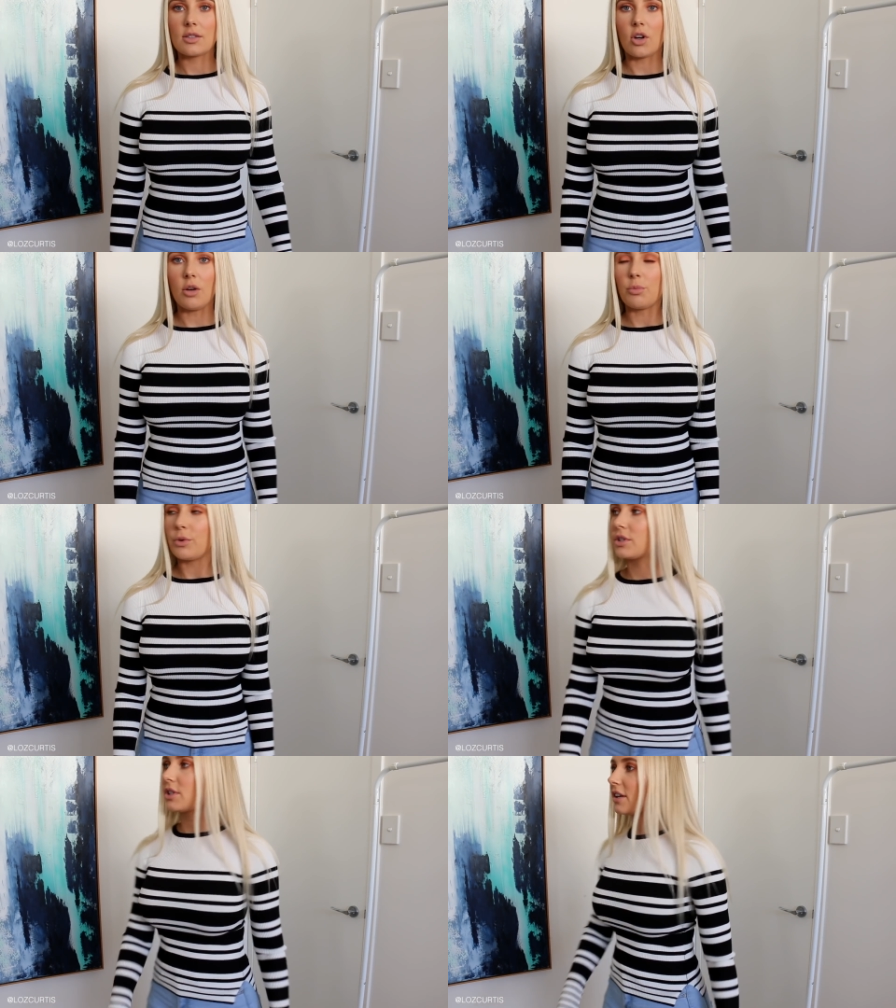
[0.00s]
top,
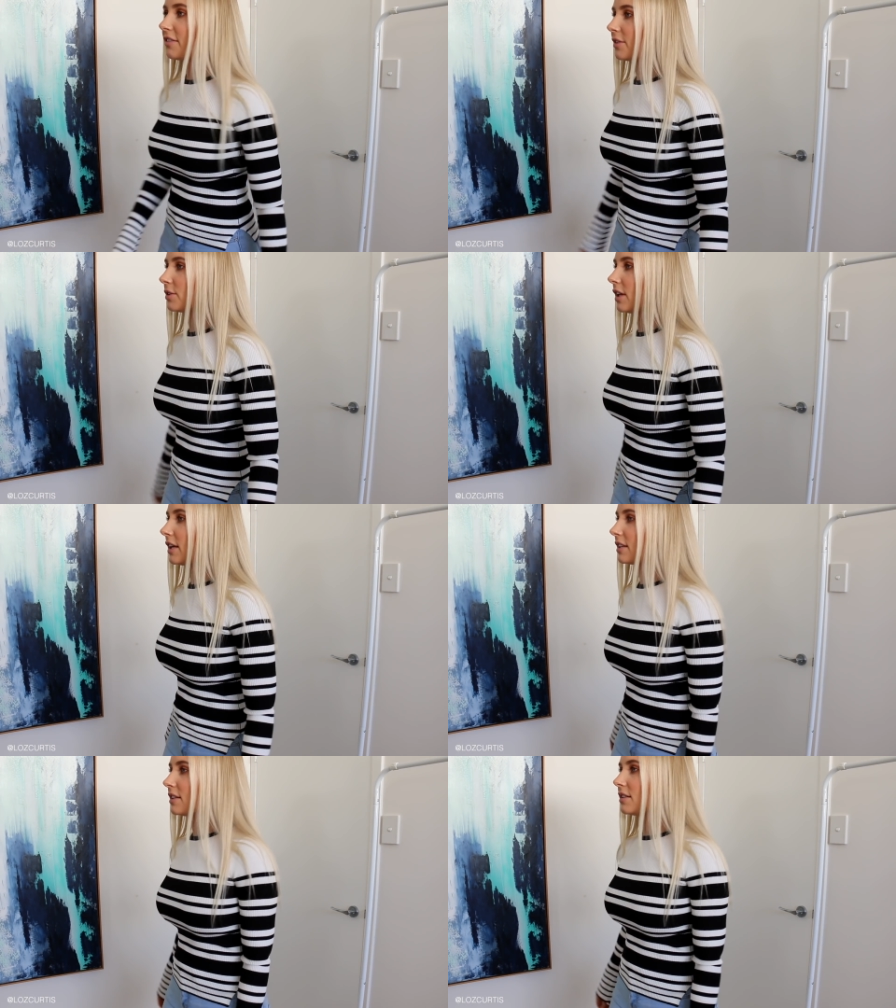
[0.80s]
which I feel
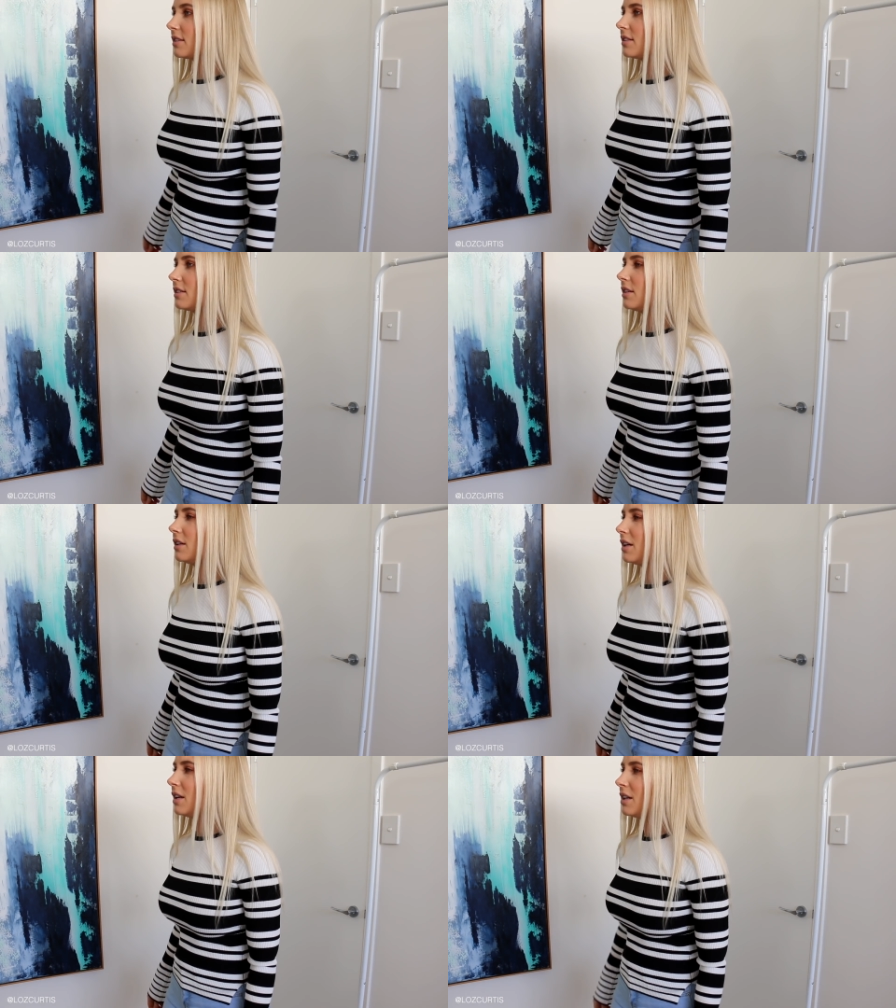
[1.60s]
like
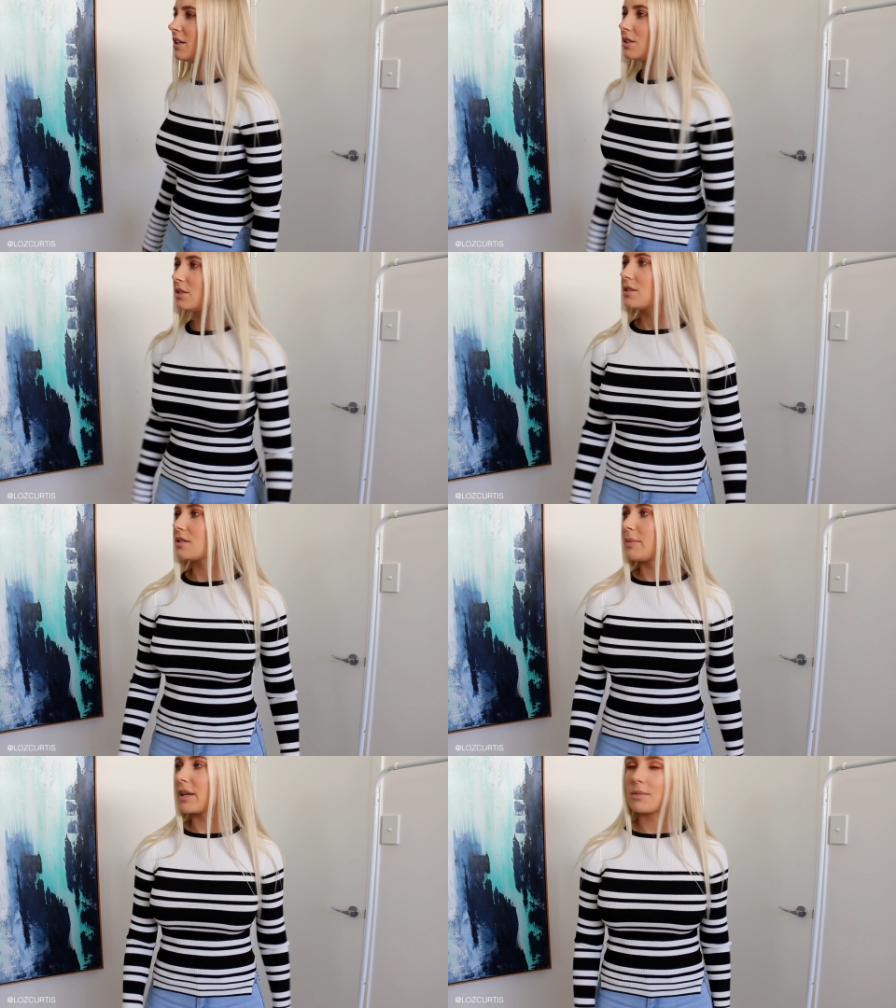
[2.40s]

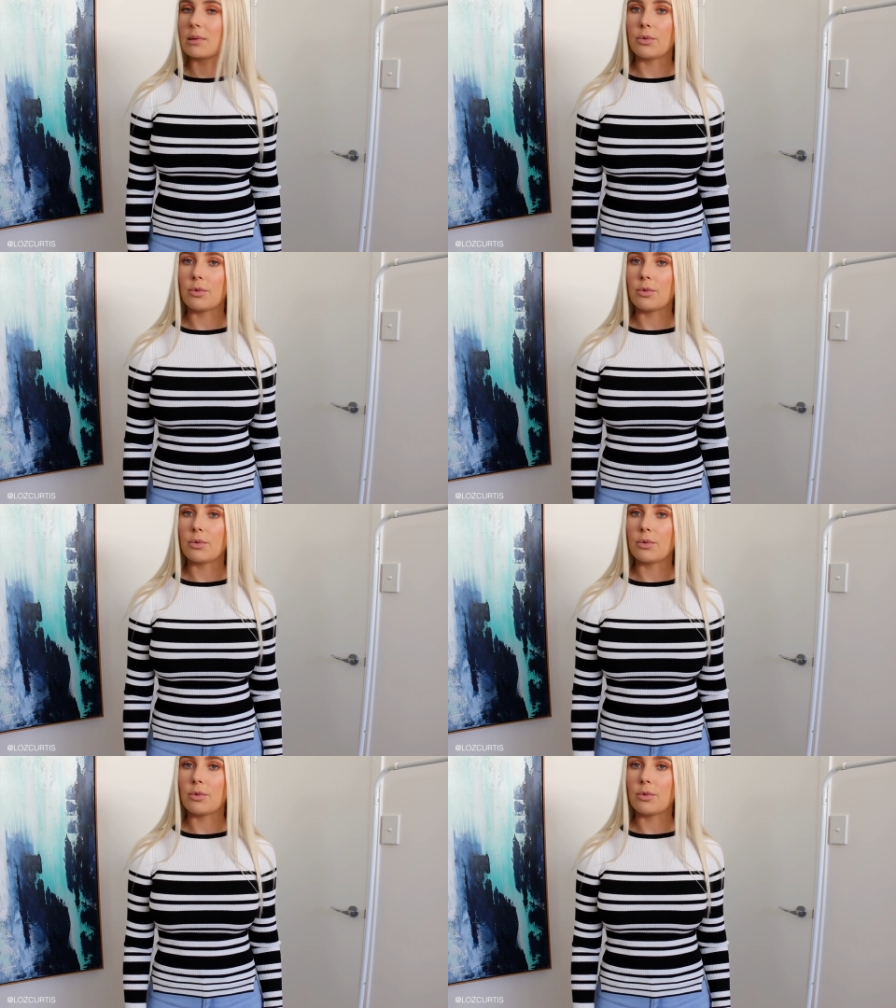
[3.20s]
just makes my